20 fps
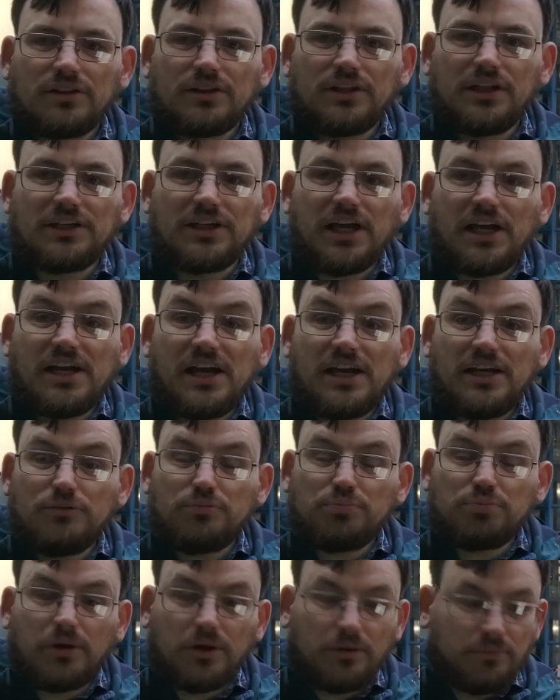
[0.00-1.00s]
The day
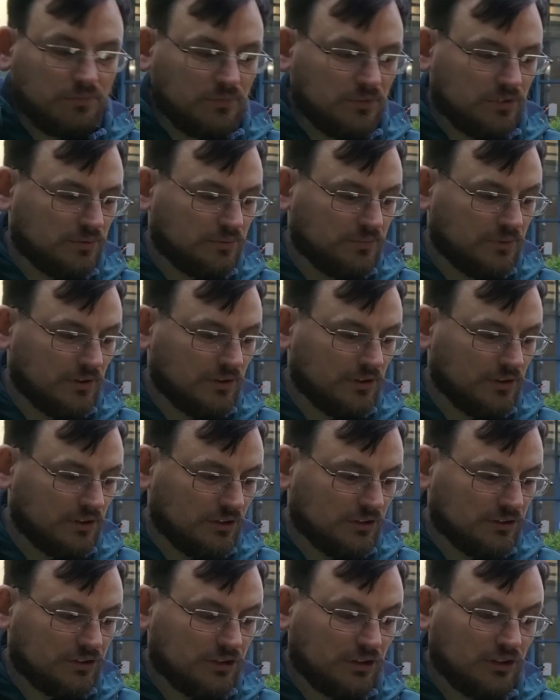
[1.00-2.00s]
8 prompt
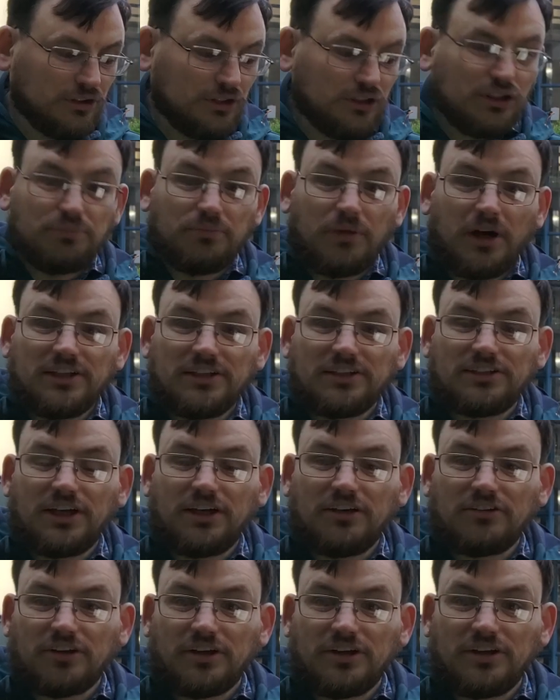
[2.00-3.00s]
was
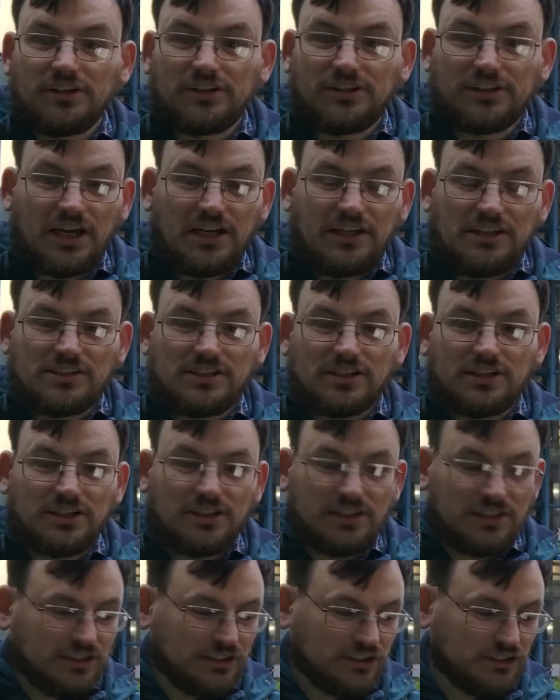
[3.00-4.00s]
Humanitarian Data
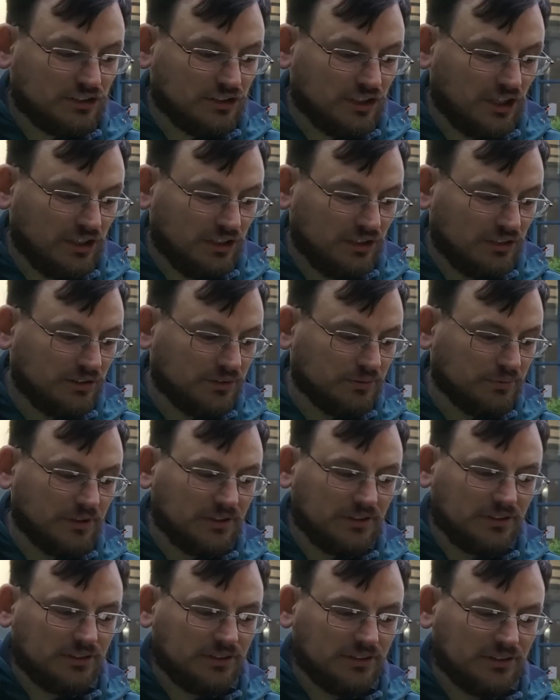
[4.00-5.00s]
Exchange,
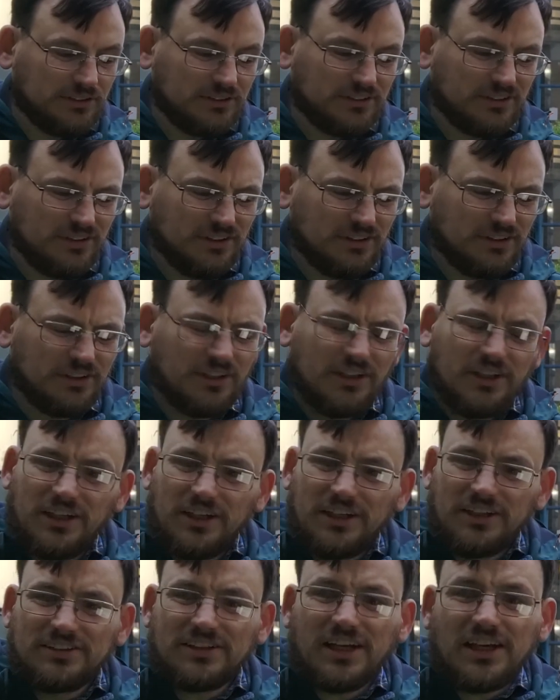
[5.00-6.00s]
which is a
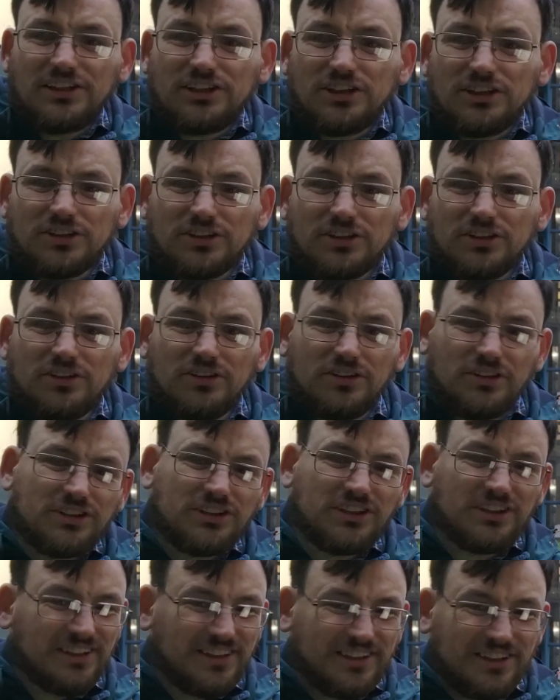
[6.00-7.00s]
data
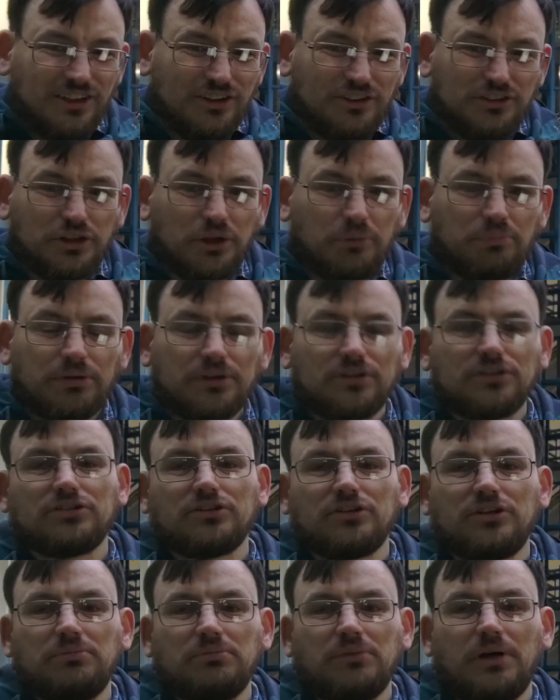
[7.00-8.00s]
source. It includes
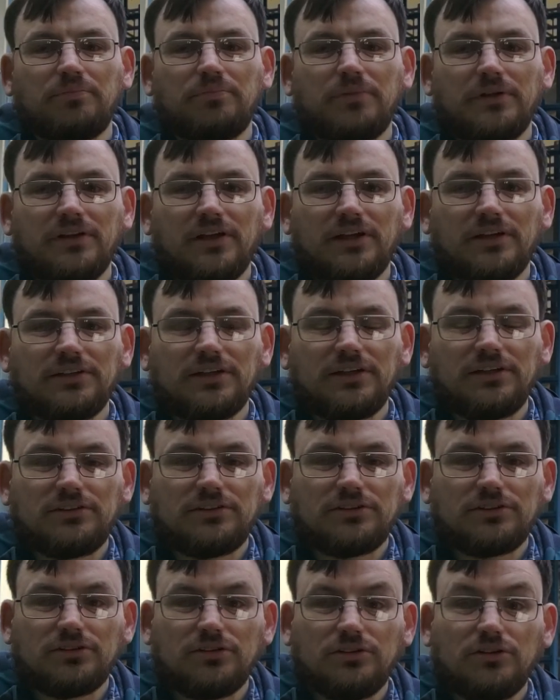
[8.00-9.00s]
OpenStreetMap in that data
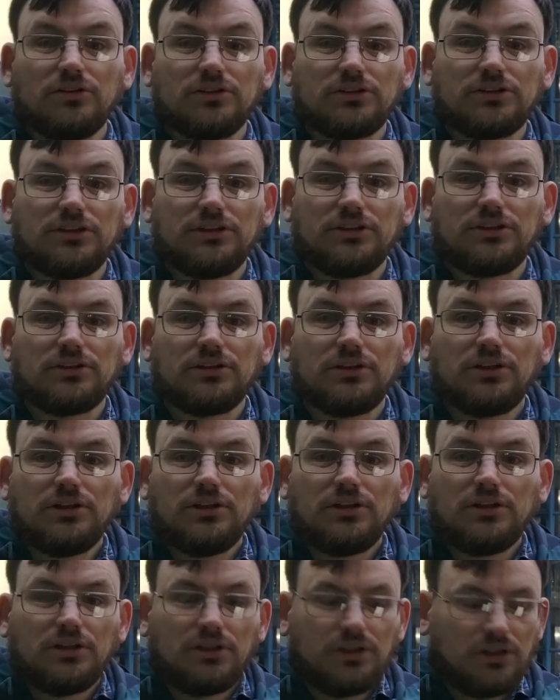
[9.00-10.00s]
source. It's
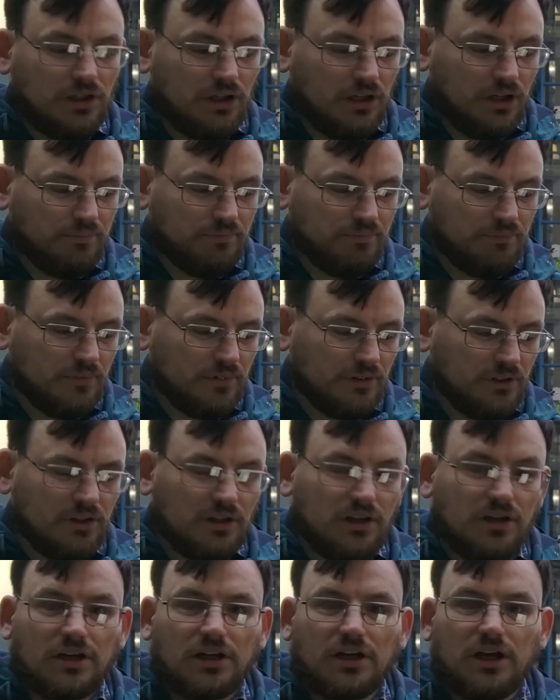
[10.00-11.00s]

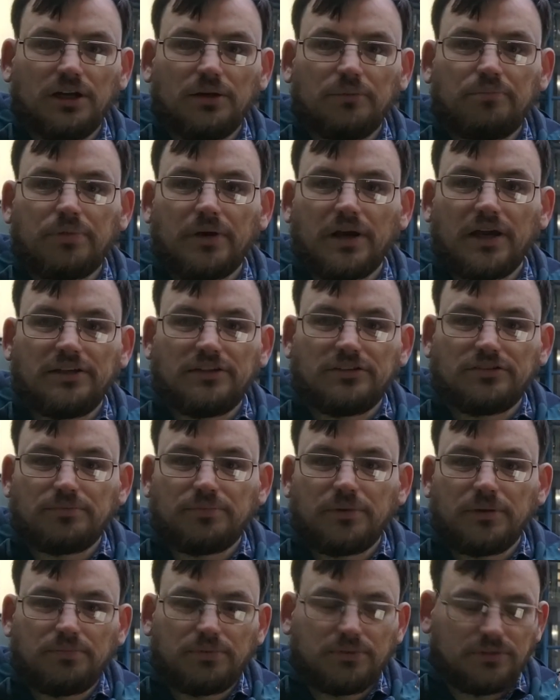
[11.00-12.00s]
kind of place for
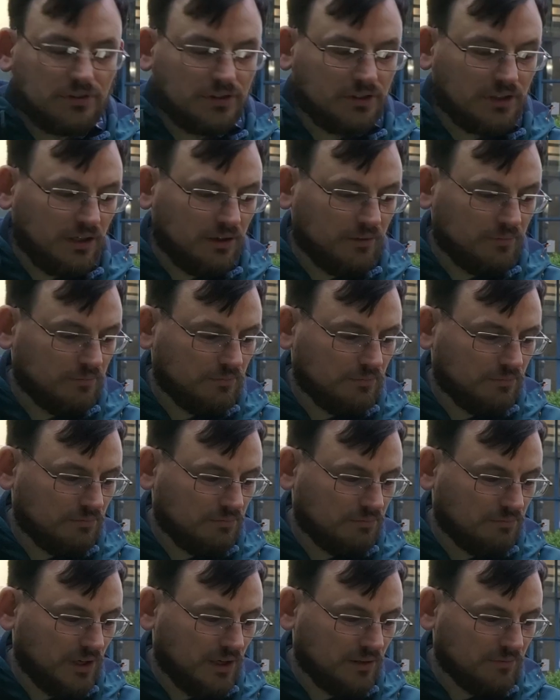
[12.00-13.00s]
people to get
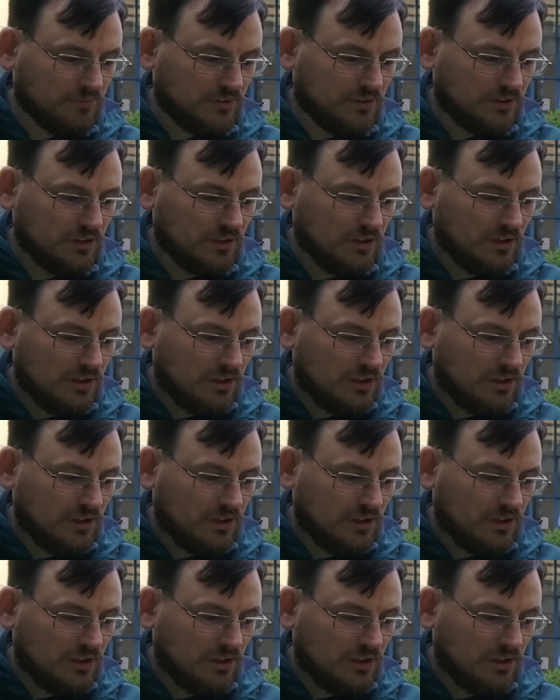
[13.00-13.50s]
maps,